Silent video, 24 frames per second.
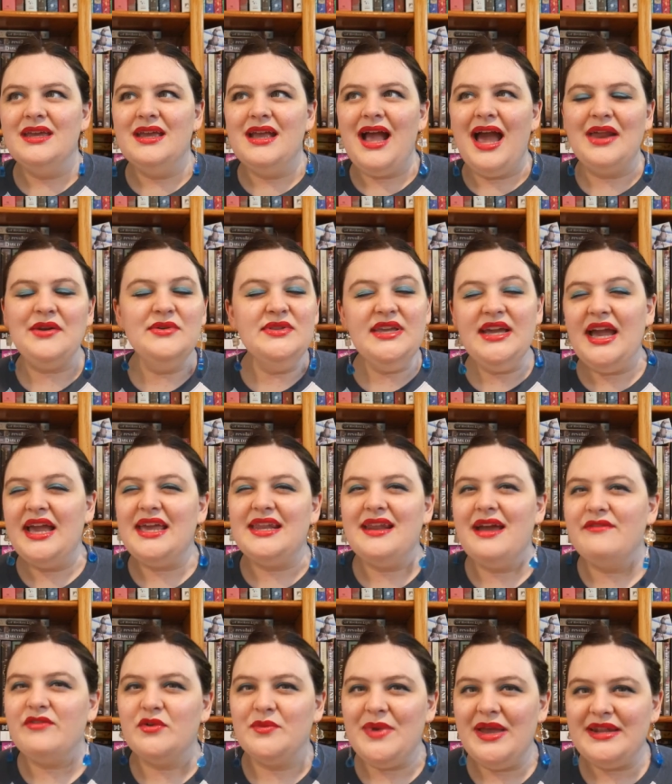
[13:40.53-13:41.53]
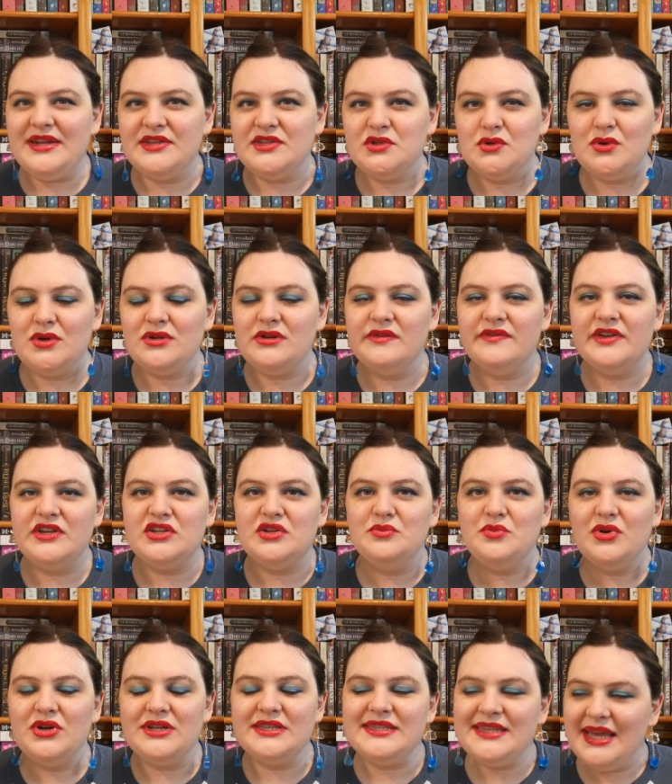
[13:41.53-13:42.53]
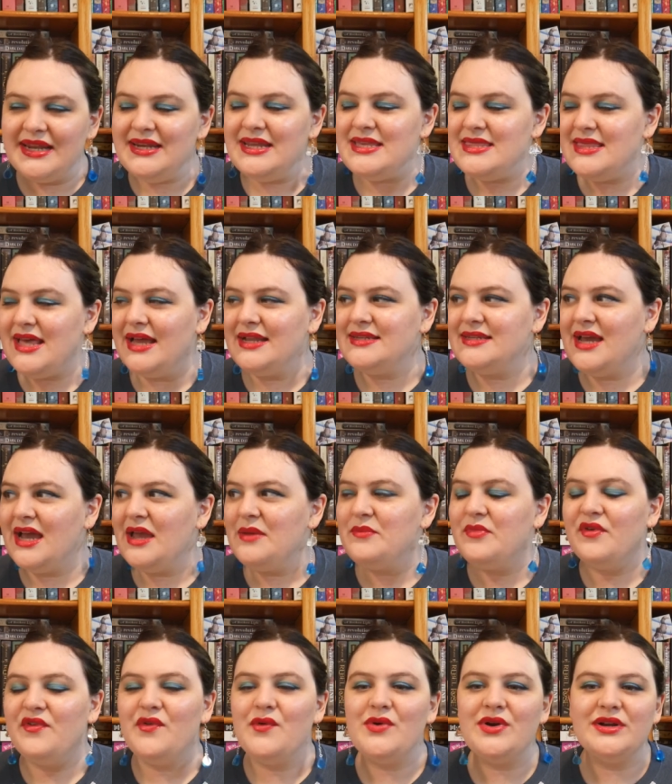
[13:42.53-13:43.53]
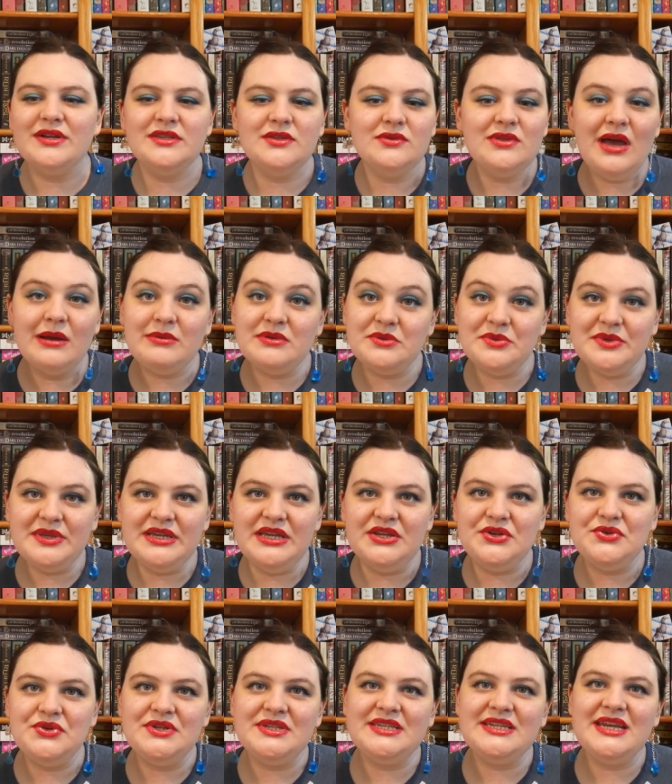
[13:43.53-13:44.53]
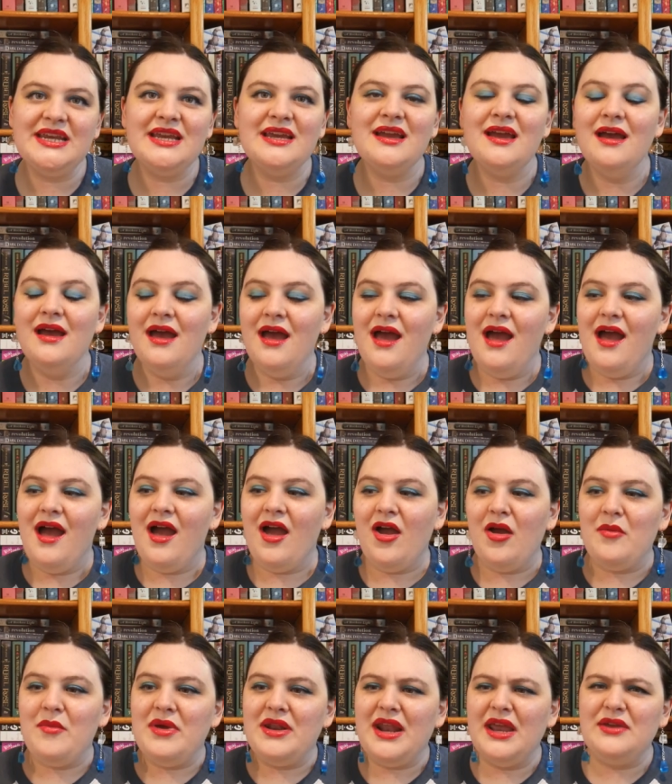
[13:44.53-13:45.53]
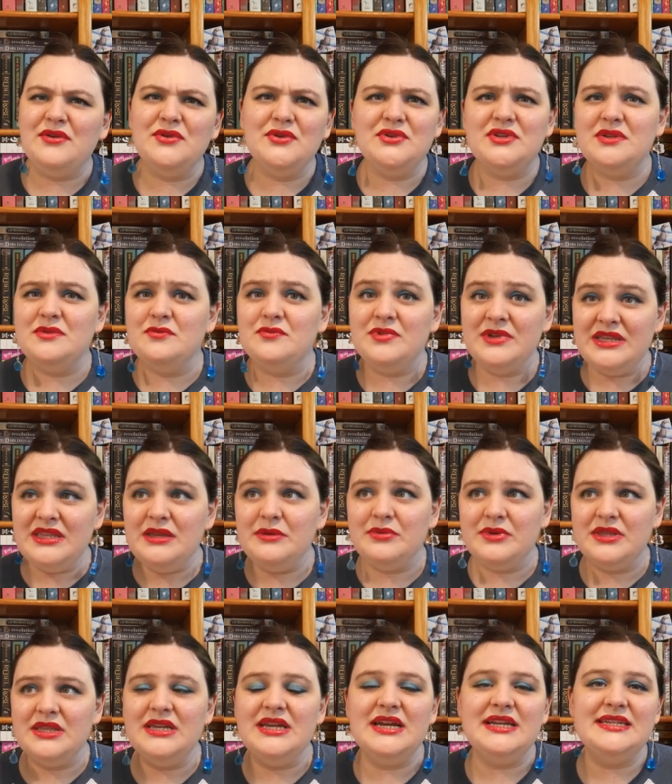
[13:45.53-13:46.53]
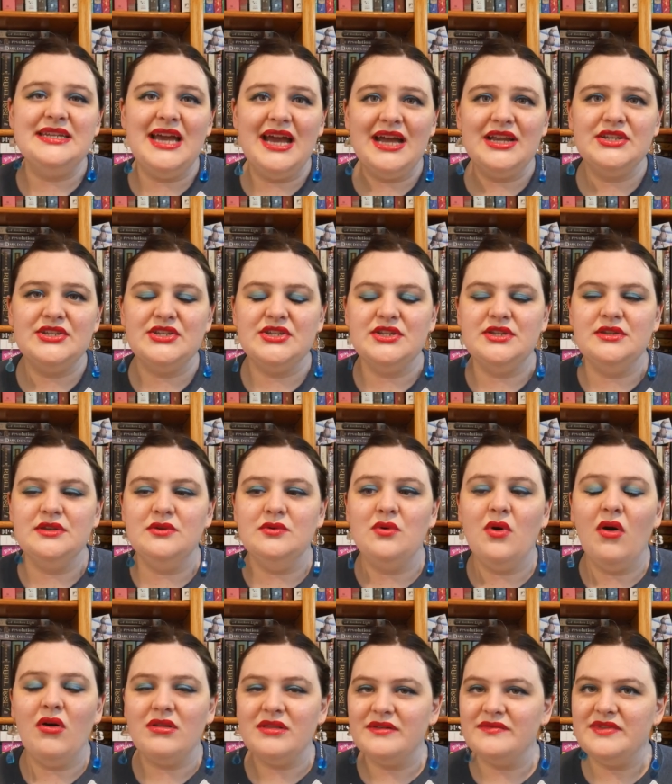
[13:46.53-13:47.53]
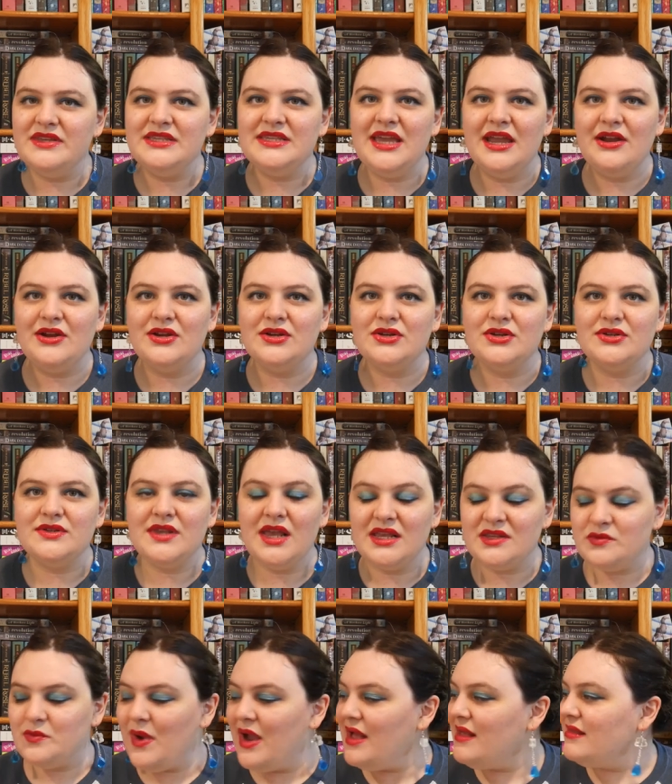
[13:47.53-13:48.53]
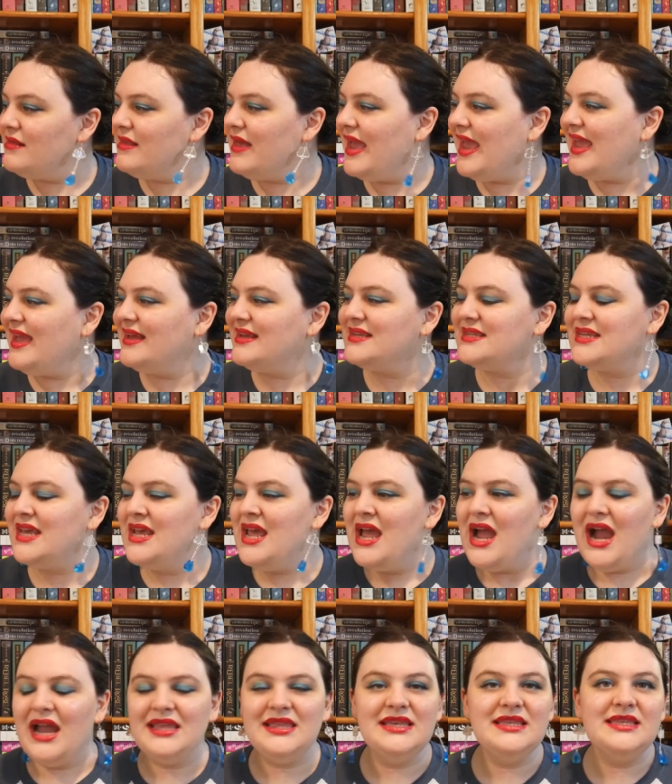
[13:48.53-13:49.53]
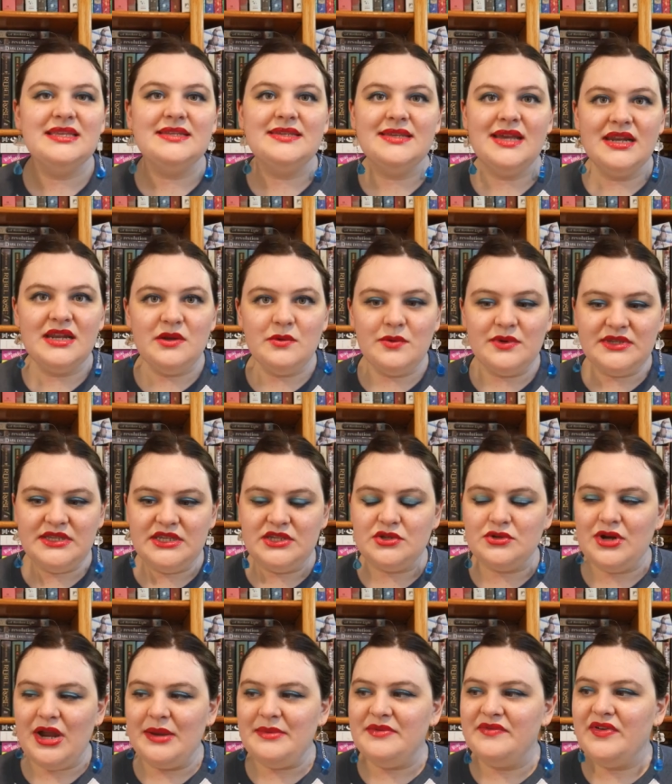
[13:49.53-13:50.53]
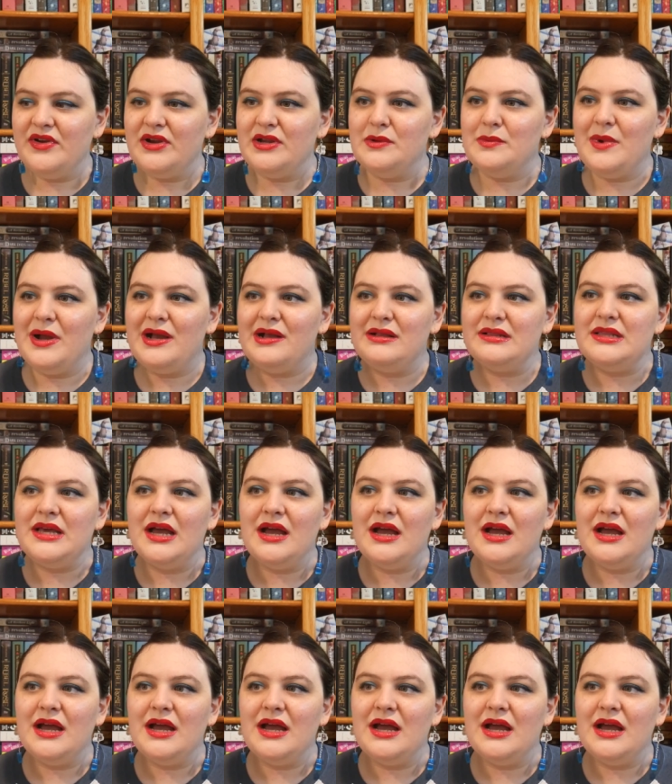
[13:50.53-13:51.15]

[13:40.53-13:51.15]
I don't think I had ever read historical fiction books set in that time before, so that was really interesting. Um, and I grew really, really attached to all of these characters as well, and I think the setting was described very well.